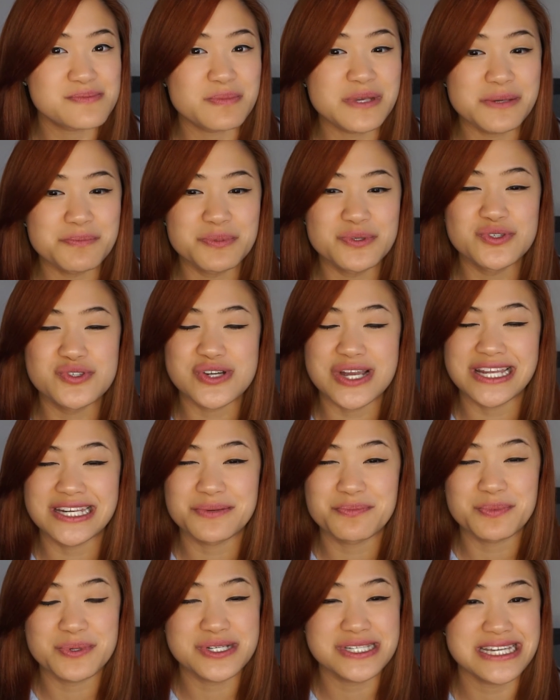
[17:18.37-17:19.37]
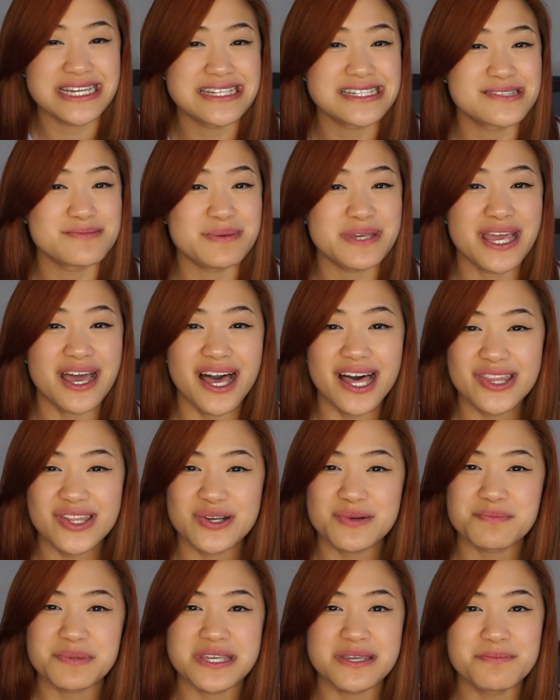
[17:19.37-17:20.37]
people trying to pretend to be
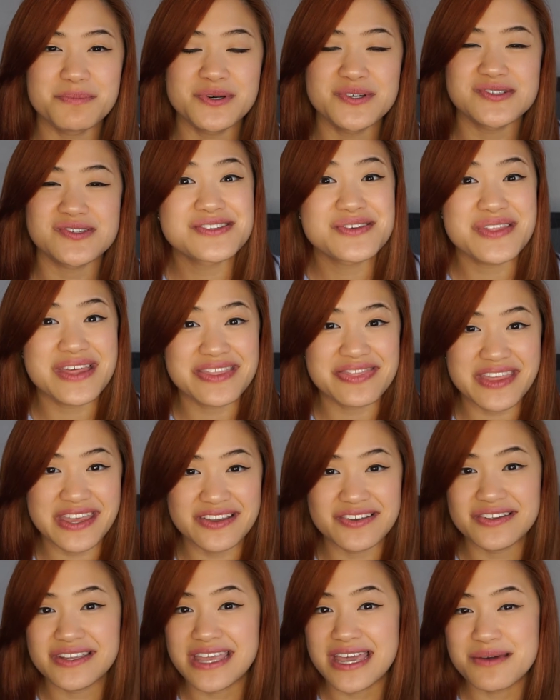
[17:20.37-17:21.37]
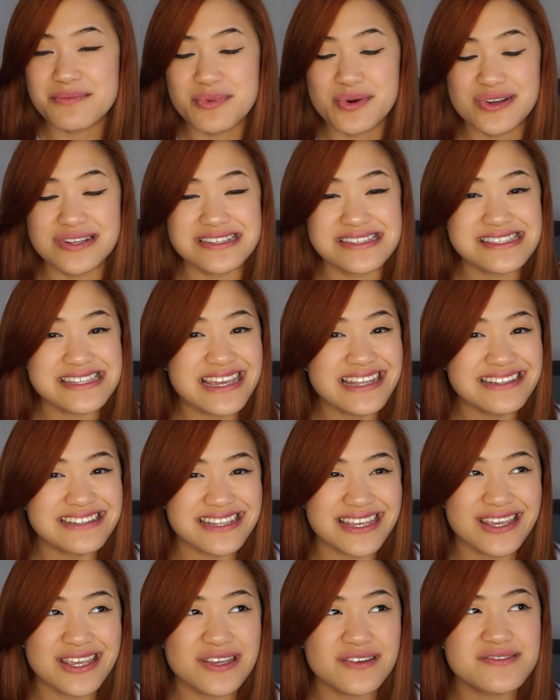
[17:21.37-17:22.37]
other people so that they could get more
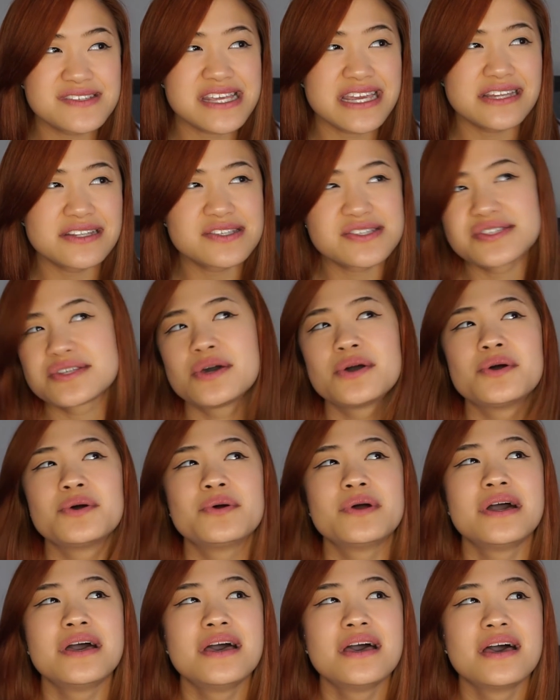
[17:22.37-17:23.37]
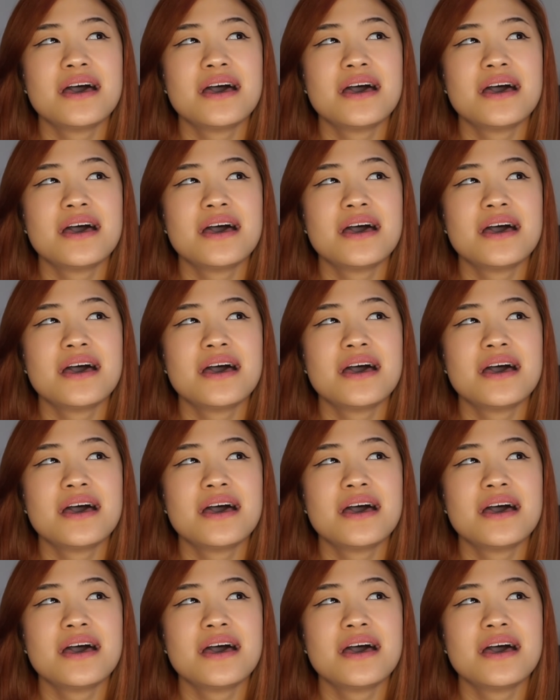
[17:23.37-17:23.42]
incentives. And so um,